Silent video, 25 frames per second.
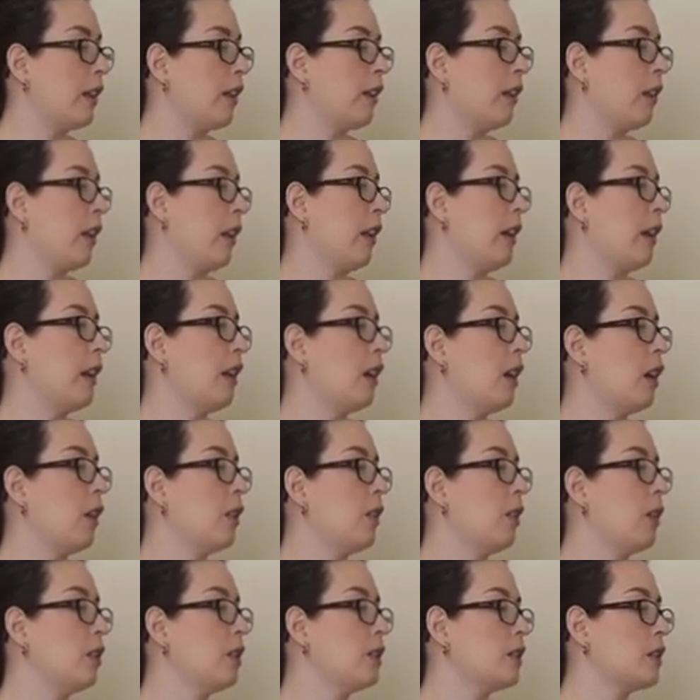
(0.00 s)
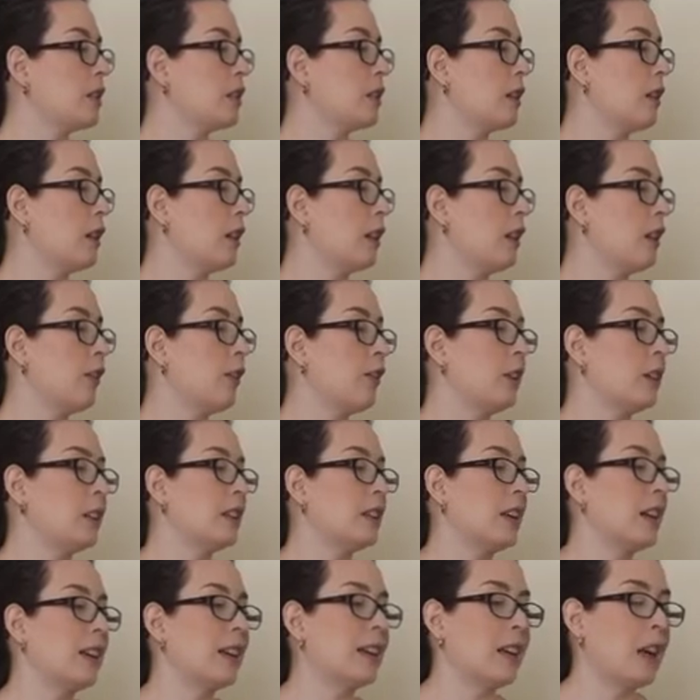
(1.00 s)
they give us different
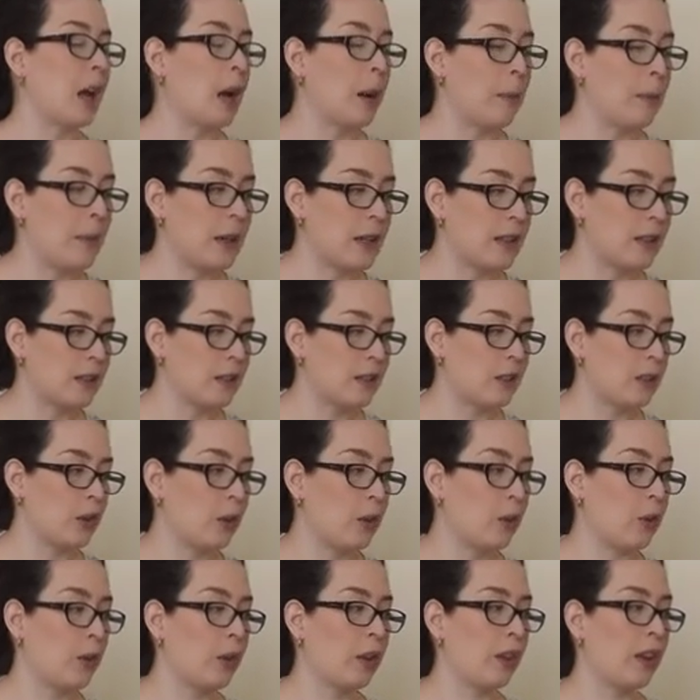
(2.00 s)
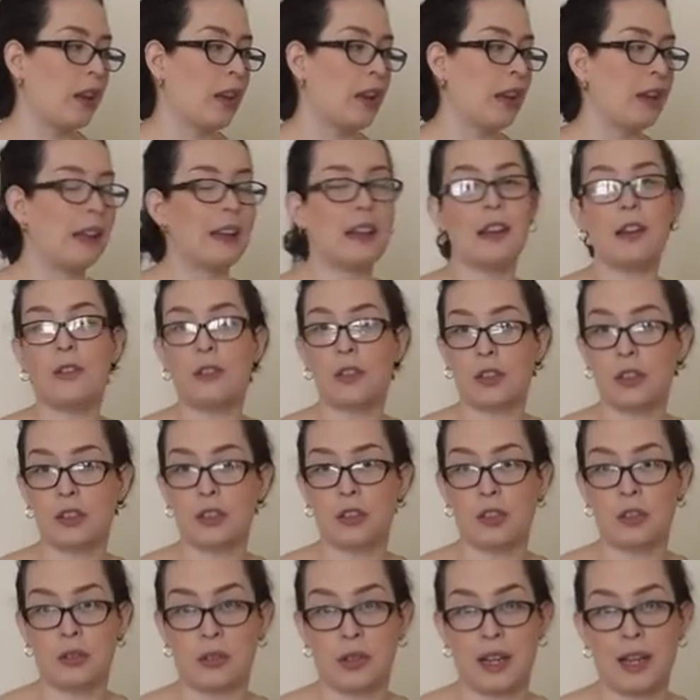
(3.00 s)
dynamics, so they give us
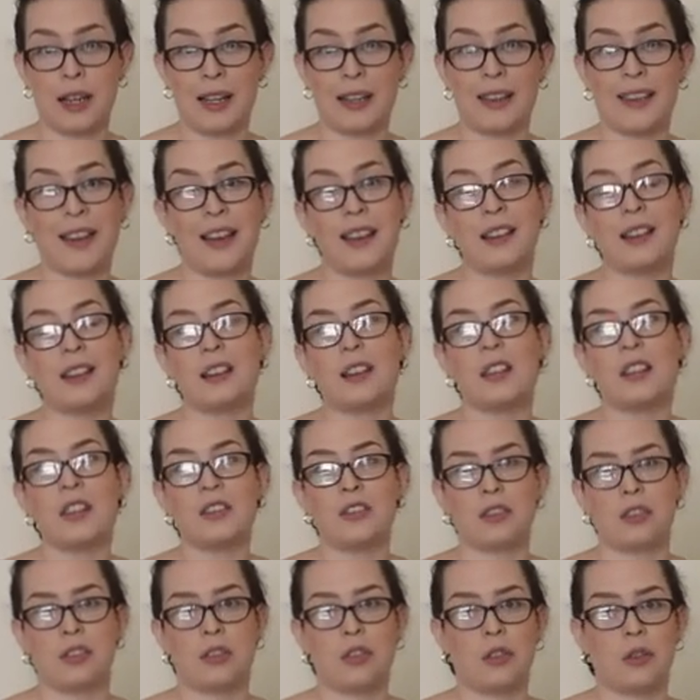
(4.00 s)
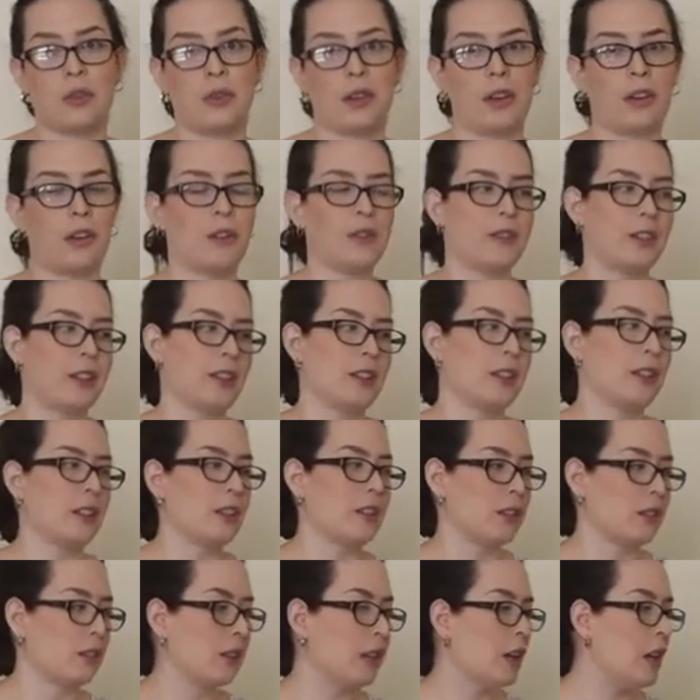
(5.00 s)
already the intention of the
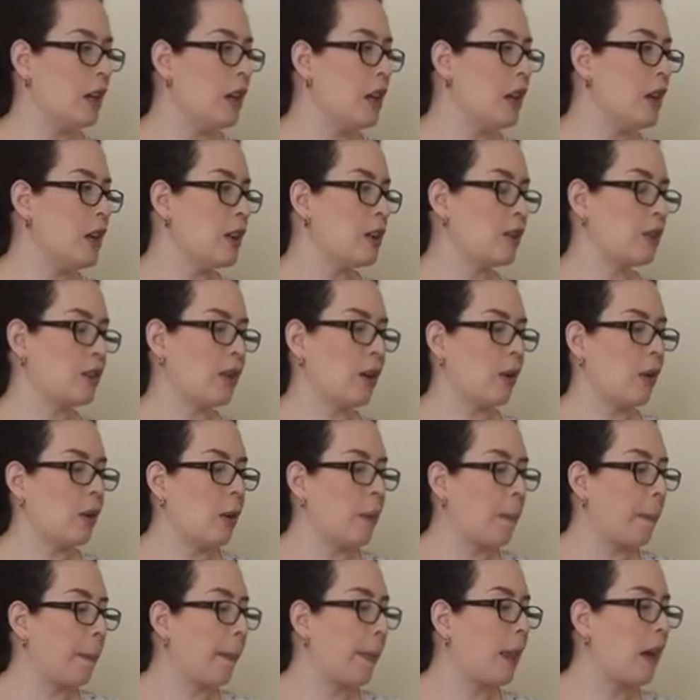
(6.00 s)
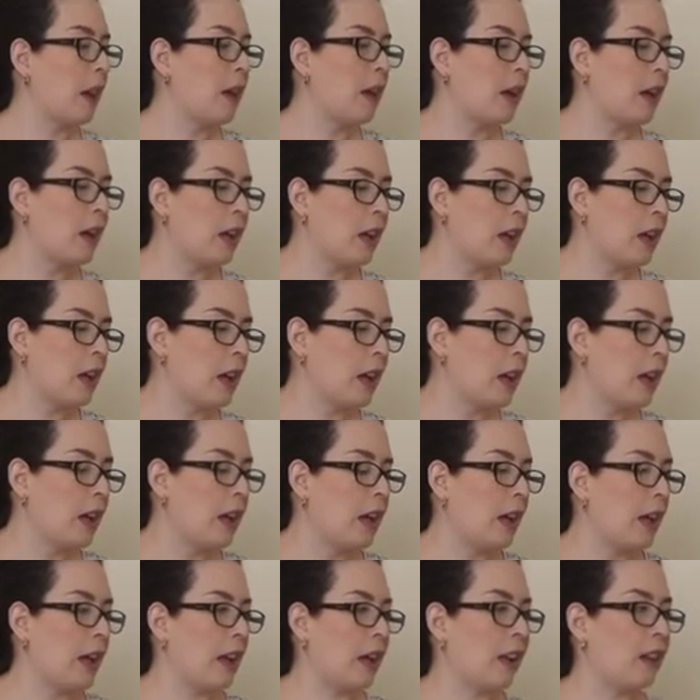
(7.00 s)
conversation. So
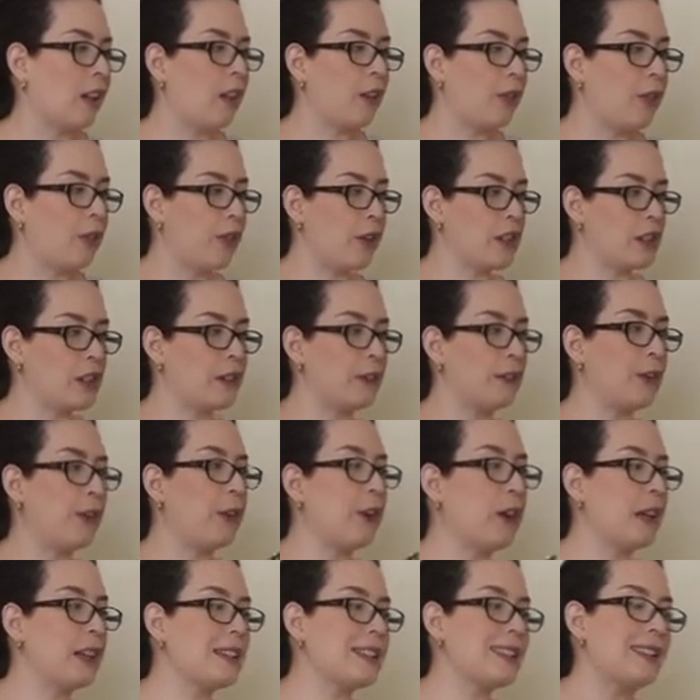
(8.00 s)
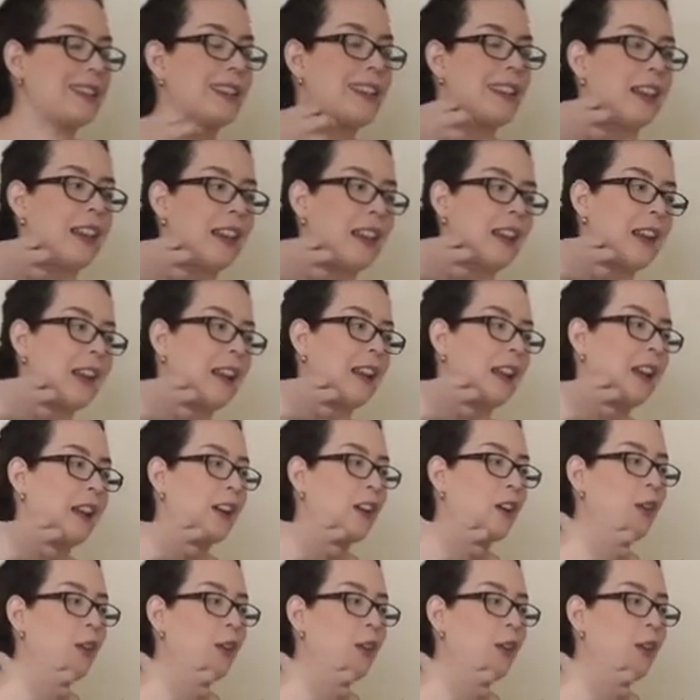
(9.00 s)
in the first voice, the